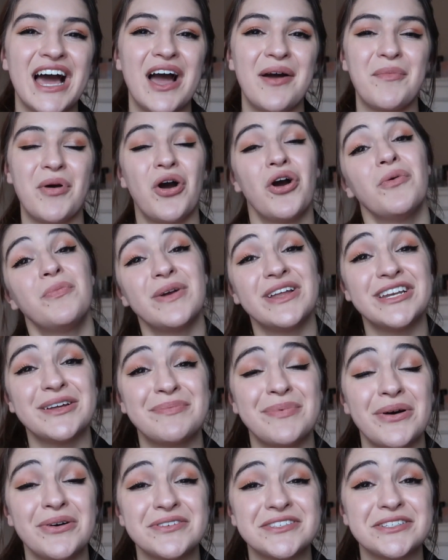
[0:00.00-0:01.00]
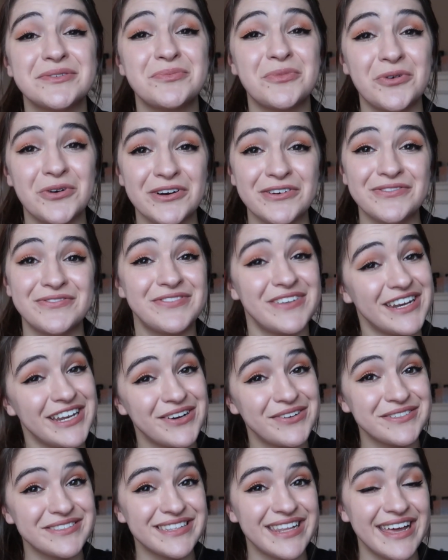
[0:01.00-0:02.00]
I'm hoping to post more
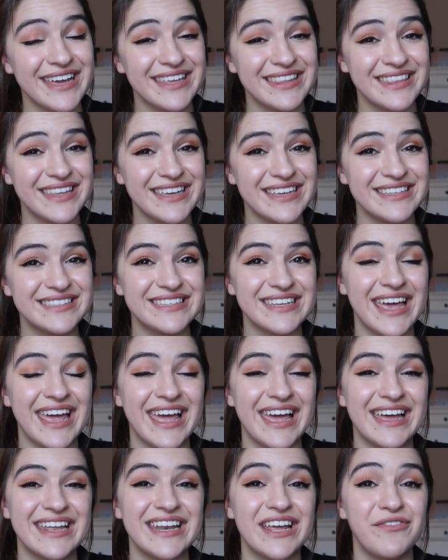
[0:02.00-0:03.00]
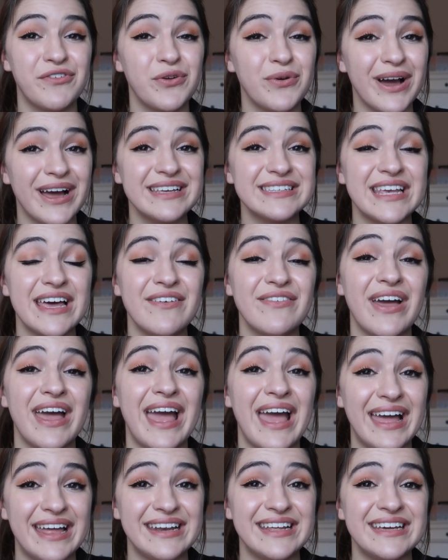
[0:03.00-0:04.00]
videos like this, and if you guys have
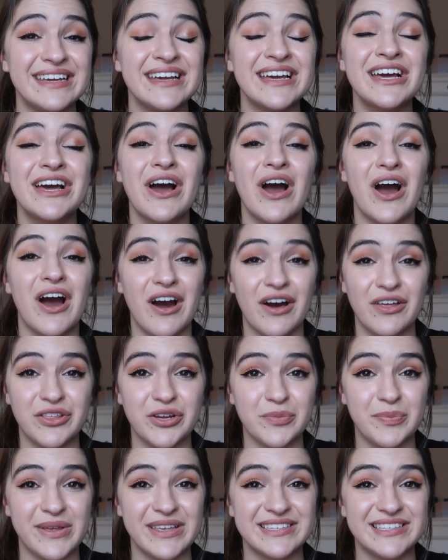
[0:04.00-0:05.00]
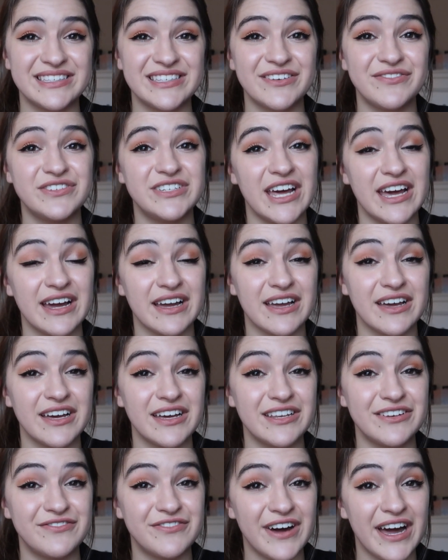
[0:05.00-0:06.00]
any other pieces of
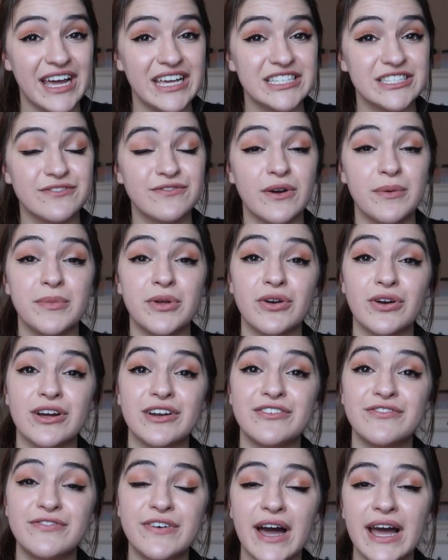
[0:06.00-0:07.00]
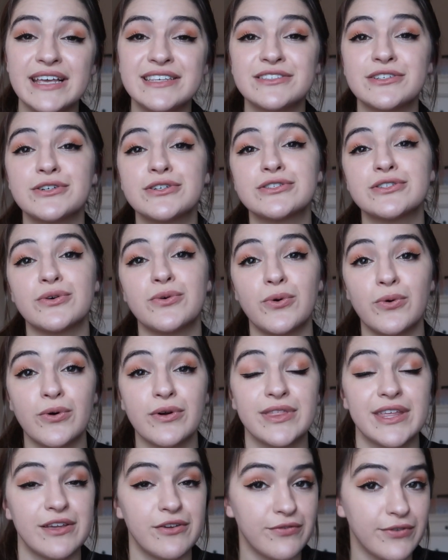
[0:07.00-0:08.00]
DECA advice from your advisors
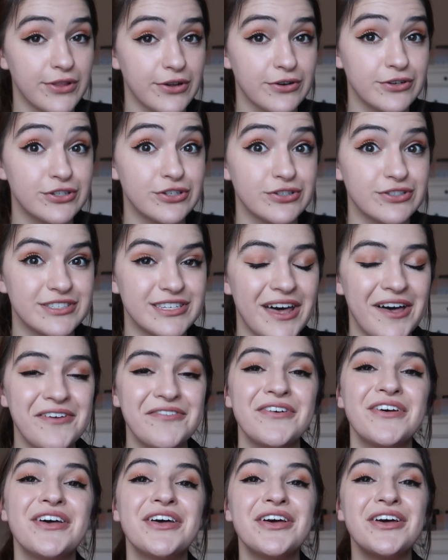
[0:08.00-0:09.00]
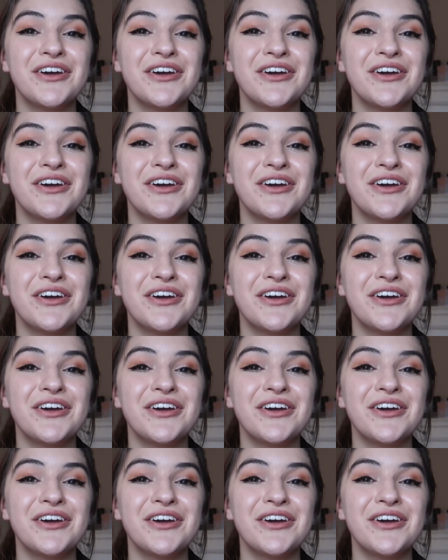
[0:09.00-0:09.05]
or that you've learned yourself,